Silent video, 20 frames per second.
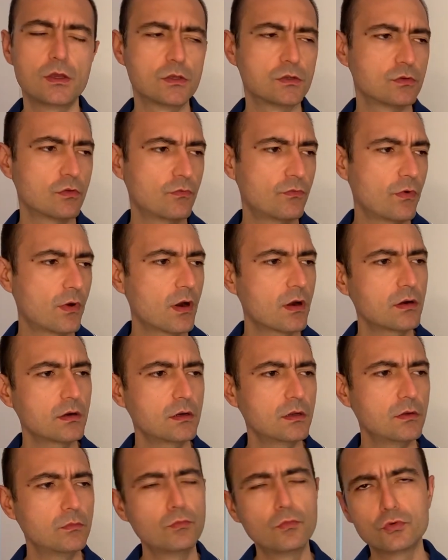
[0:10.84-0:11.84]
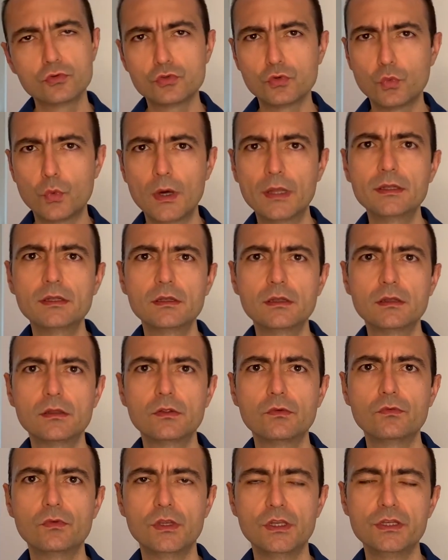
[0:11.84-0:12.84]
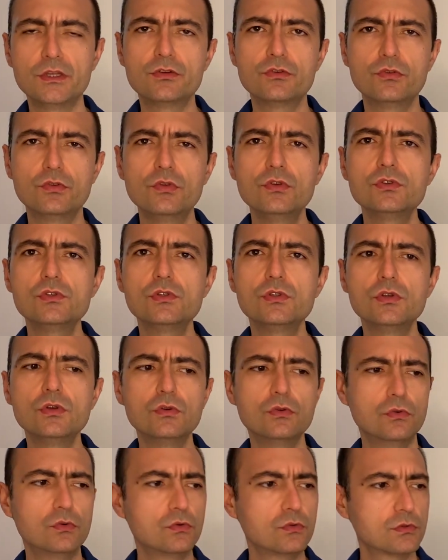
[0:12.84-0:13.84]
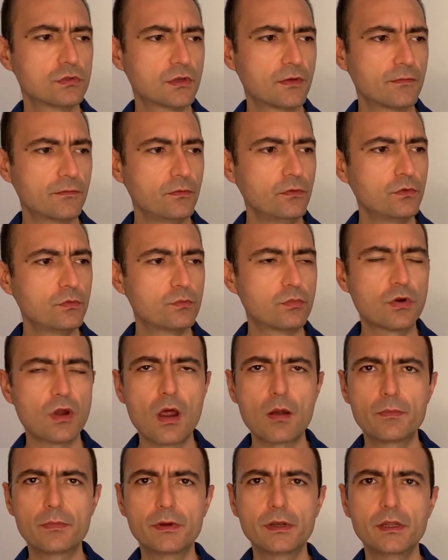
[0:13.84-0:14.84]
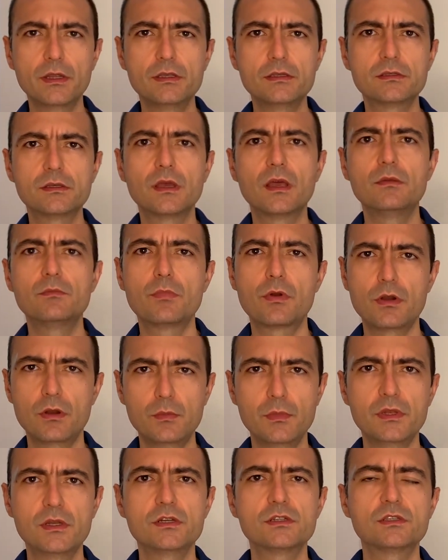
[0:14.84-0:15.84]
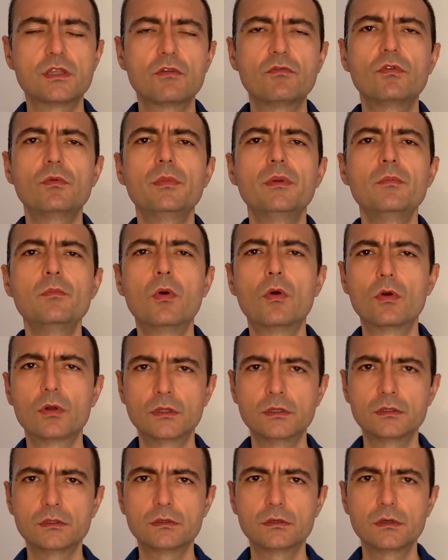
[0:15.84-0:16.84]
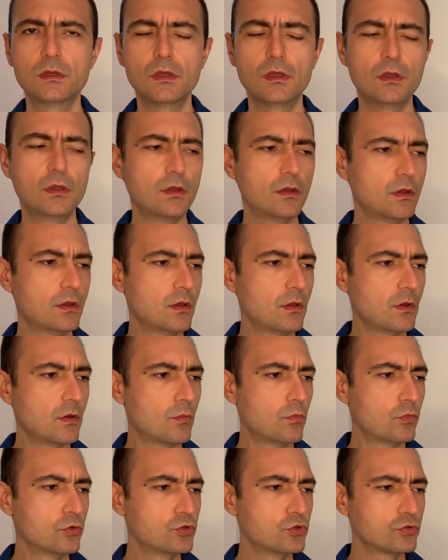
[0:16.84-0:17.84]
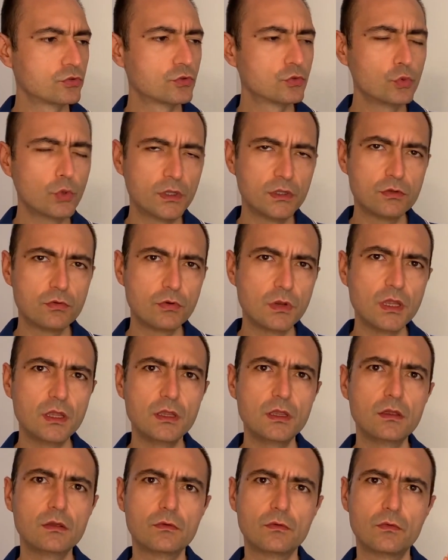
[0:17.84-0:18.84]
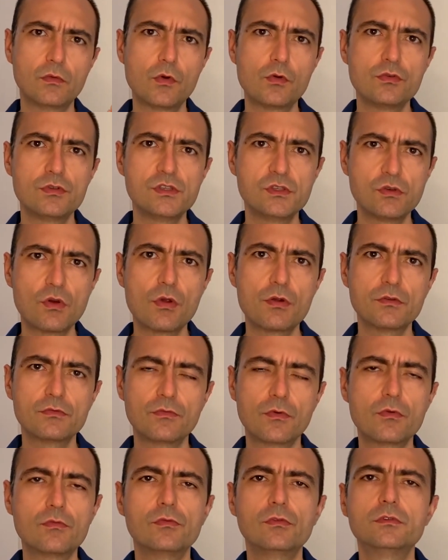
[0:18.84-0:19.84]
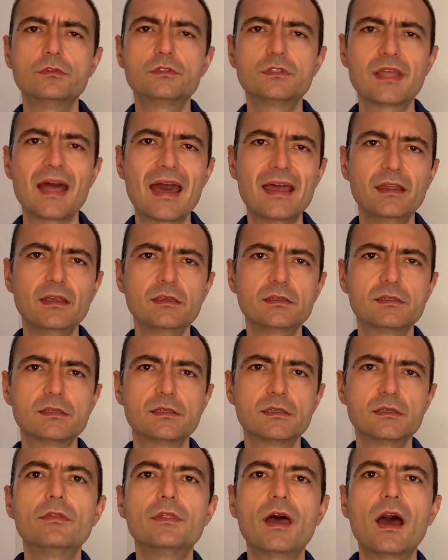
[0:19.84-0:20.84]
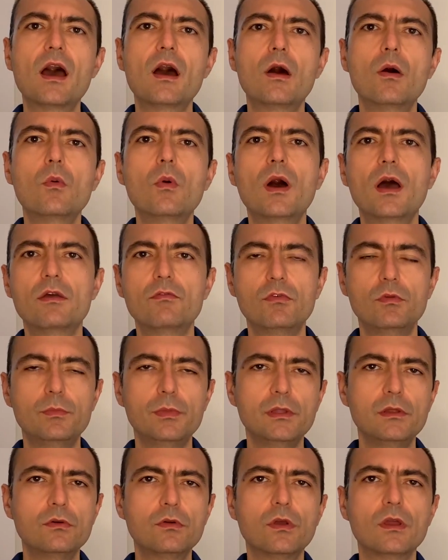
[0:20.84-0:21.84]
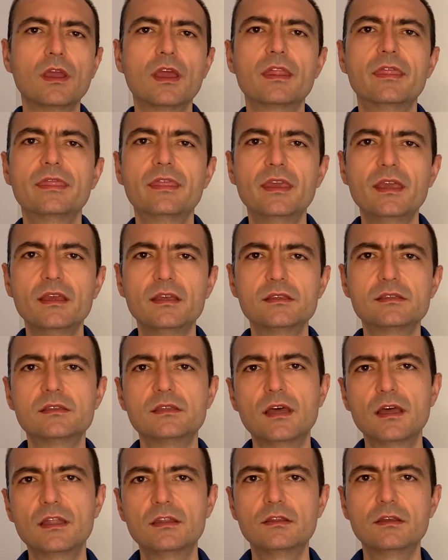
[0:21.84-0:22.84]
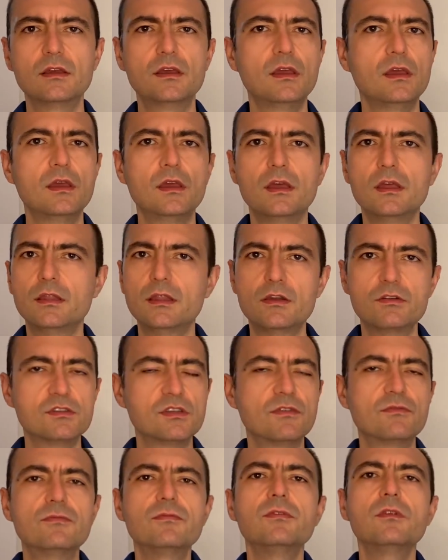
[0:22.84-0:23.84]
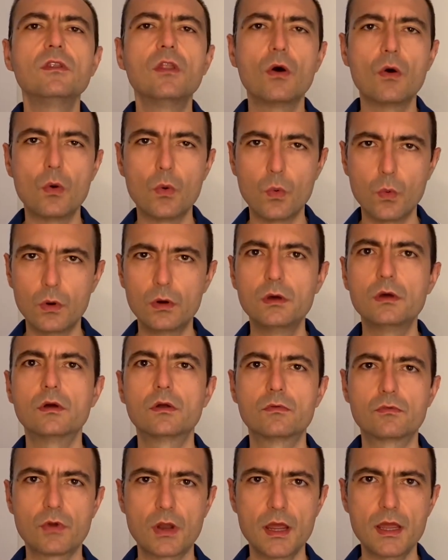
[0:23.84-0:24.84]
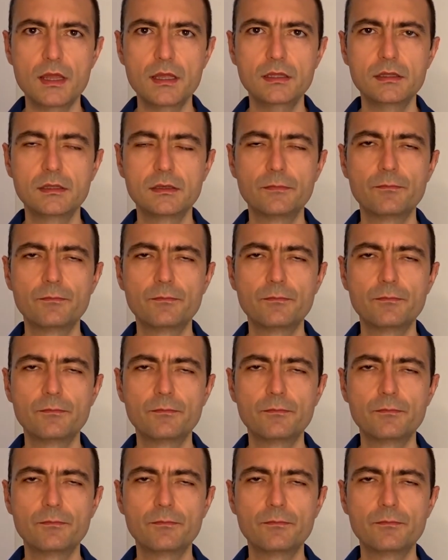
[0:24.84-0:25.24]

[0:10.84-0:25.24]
So far, in module 1, we introduced you some fluid properties and parameters that will be important. Modules 2 and 3 were reserved for fluid statics. Now I will be looking at things that there's a flow, right?